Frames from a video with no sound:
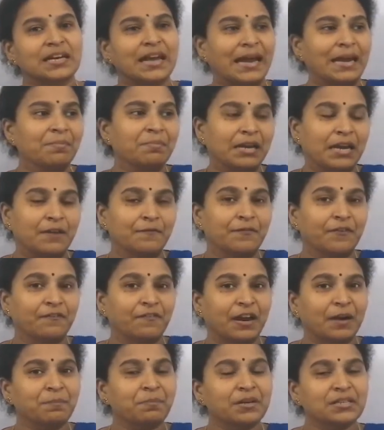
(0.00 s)
9 billion for
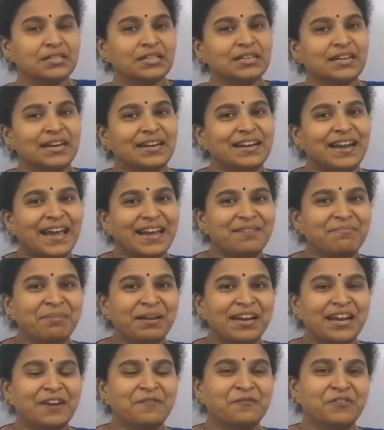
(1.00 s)
one person and 9
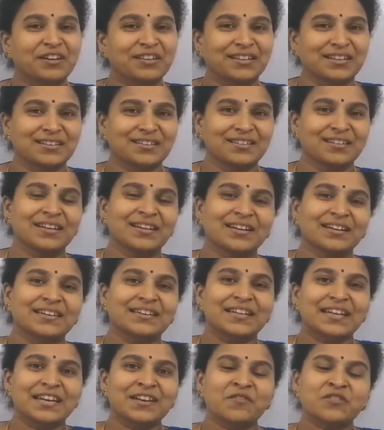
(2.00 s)
billion for the
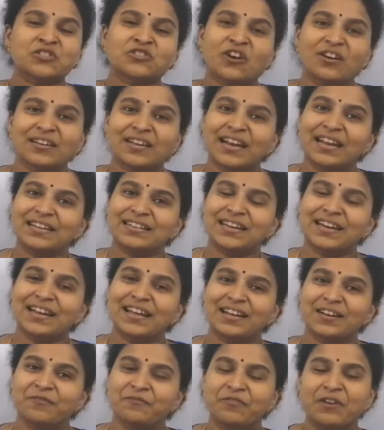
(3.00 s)
DNA which got collected
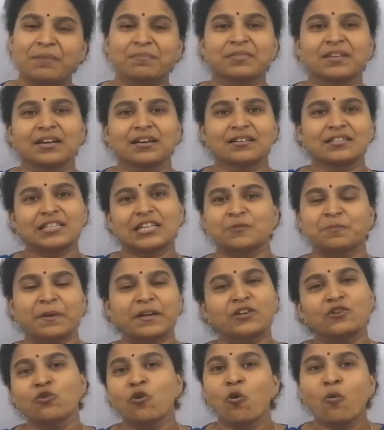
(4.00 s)
and from the
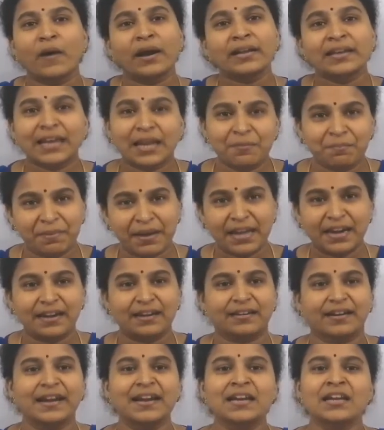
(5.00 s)
suspect, no one can bear
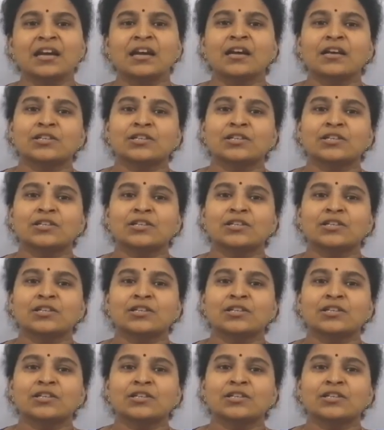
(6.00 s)
it, right?